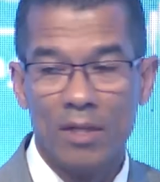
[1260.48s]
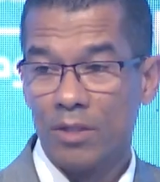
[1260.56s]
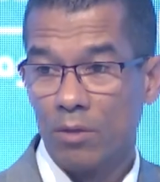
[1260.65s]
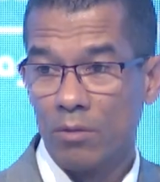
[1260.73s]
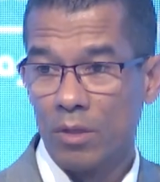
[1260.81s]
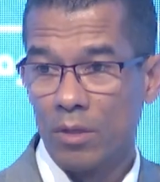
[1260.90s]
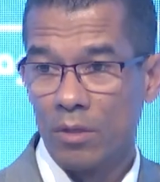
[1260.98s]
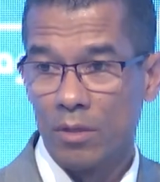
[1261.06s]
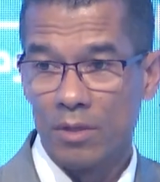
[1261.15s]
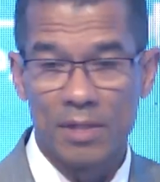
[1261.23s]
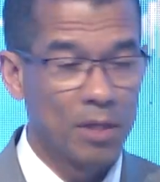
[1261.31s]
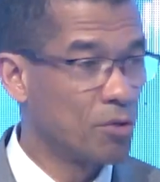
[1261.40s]

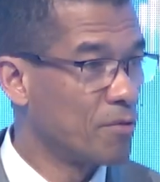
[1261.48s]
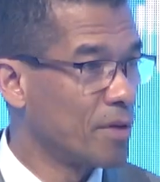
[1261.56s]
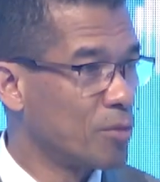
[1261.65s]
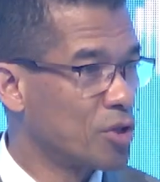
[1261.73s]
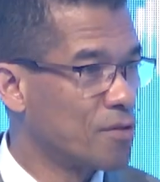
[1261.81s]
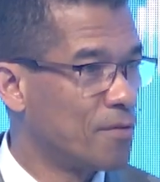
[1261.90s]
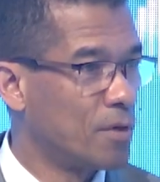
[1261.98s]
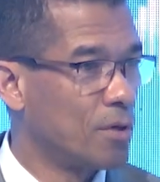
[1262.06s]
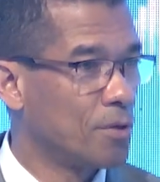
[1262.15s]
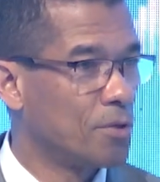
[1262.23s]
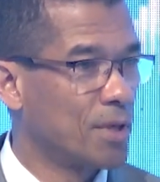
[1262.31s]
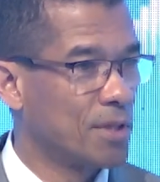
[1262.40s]
So thank you very much
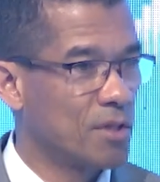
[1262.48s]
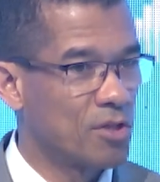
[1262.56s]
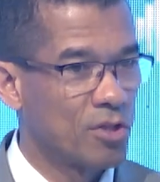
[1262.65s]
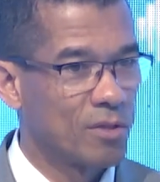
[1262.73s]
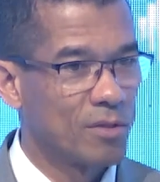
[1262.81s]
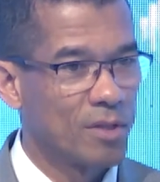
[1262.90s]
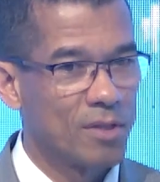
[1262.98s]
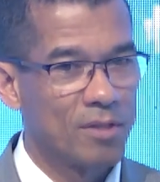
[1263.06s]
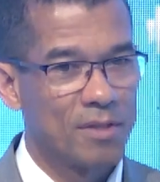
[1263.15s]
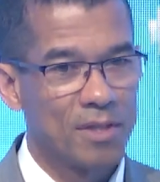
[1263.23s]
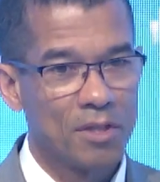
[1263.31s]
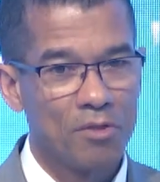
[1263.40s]
for your attention.
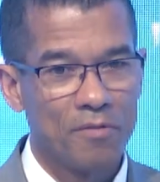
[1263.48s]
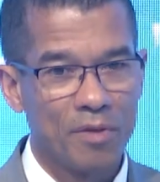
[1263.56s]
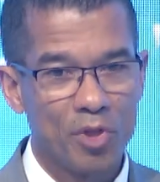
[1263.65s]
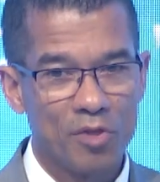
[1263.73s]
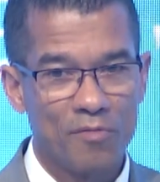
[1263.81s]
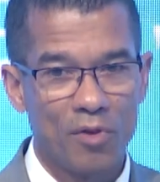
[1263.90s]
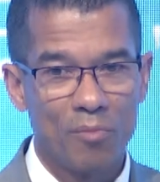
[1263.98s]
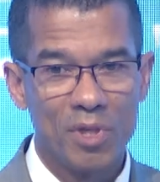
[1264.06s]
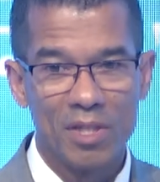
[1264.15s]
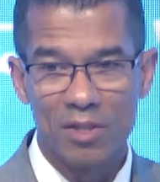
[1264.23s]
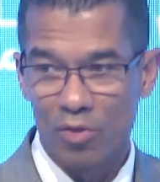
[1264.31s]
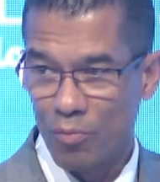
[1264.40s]
Thank you very much for
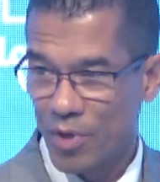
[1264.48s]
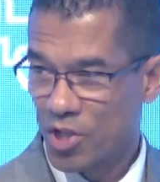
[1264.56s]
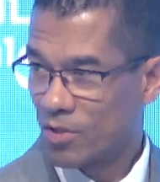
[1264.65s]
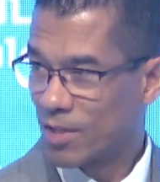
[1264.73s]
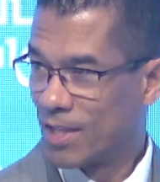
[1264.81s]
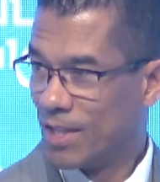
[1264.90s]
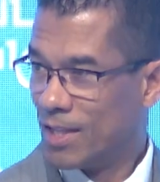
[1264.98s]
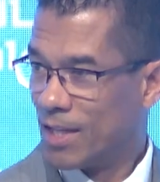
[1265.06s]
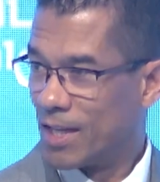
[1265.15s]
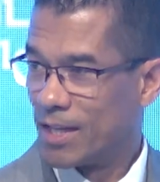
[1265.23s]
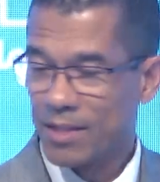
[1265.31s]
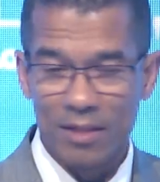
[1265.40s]
being so patient.
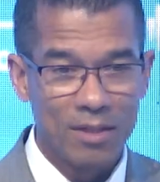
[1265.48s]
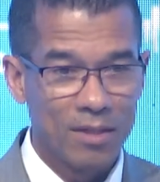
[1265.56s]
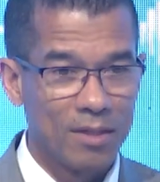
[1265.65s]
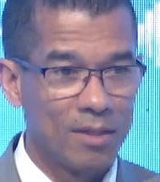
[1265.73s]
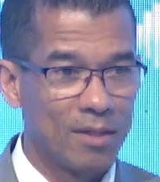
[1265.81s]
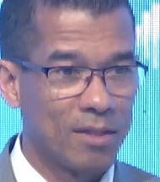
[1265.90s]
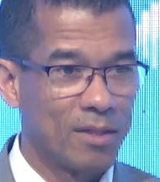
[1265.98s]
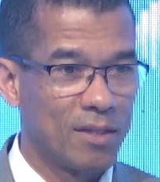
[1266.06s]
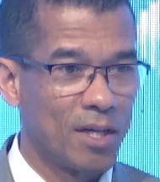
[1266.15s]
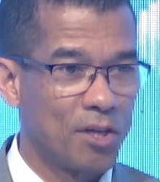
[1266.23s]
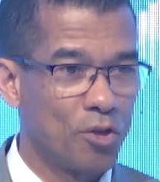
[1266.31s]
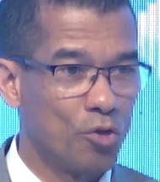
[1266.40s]
And
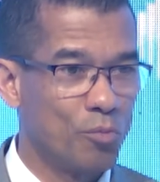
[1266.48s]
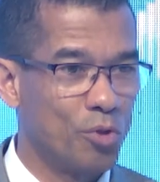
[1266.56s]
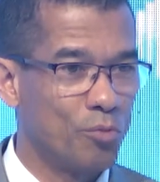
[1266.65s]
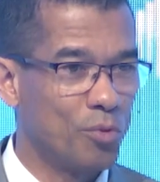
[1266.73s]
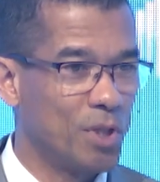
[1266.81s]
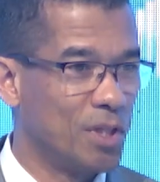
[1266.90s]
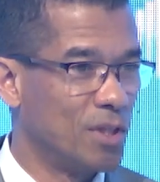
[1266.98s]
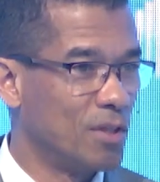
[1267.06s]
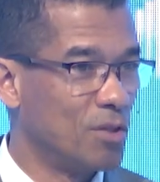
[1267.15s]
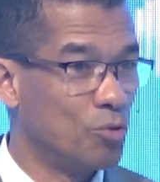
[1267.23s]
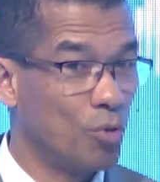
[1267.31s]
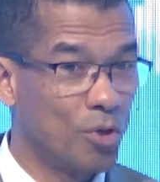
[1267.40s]
I hope
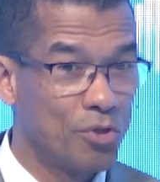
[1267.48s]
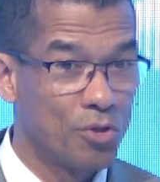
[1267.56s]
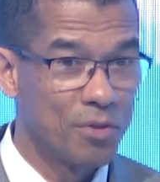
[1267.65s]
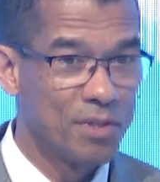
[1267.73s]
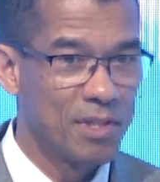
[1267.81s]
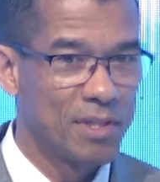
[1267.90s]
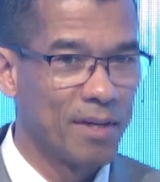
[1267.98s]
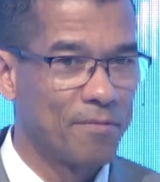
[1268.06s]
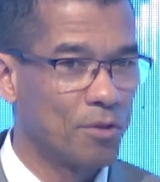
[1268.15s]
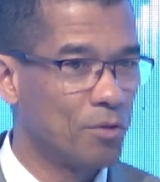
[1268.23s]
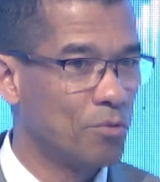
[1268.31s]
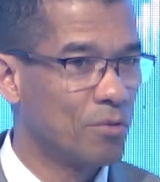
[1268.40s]
you enjoyed this
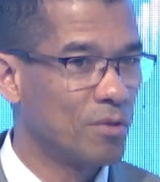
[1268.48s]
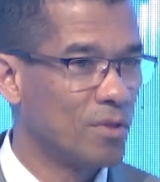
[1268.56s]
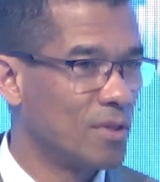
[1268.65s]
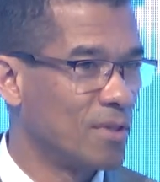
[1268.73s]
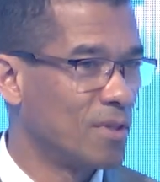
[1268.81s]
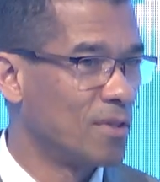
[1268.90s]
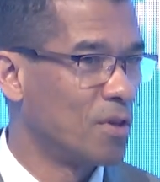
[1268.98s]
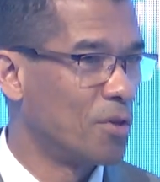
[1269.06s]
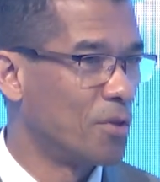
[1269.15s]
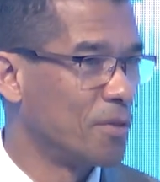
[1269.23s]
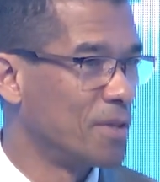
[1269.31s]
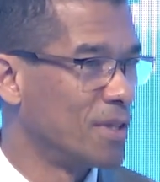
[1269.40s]
afternoon
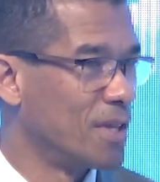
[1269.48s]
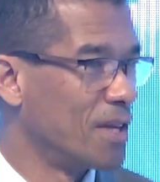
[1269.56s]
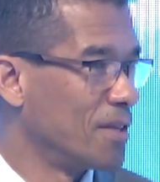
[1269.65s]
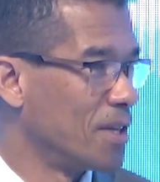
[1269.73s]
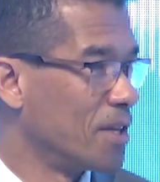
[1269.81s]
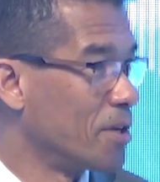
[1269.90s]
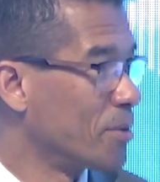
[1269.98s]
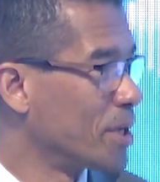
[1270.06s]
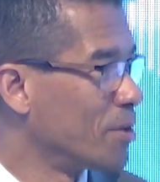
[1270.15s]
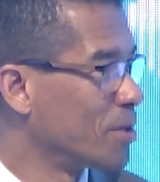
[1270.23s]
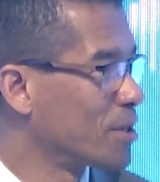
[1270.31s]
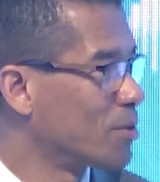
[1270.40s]

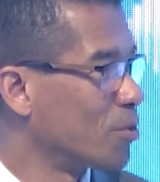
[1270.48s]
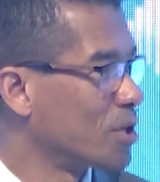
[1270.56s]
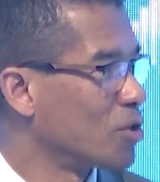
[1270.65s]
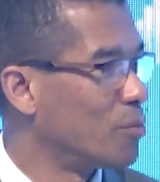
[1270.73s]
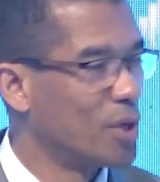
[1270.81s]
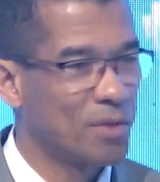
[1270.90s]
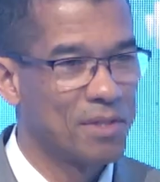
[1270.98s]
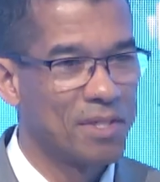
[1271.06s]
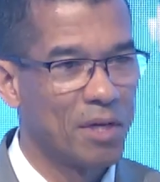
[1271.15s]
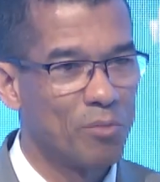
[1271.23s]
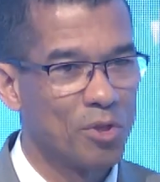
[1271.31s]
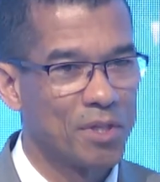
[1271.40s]
hearing us talking about
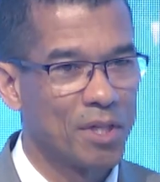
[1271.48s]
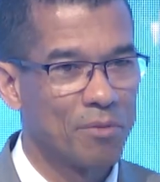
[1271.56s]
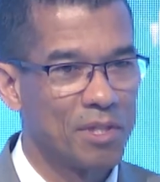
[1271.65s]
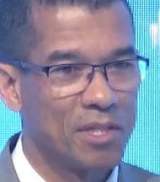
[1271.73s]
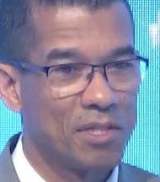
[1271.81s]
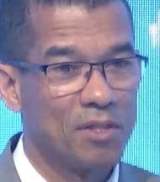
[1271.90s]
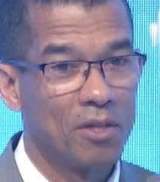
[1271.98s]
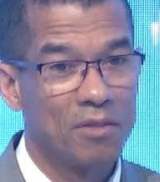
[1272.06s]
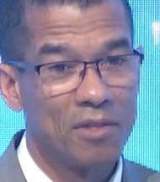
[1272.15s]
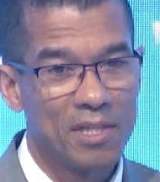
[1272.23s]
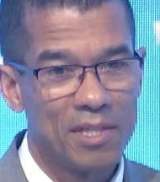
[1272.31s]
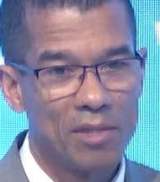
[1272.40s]
cybersecurity. It's not
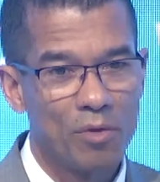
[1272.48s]
an easy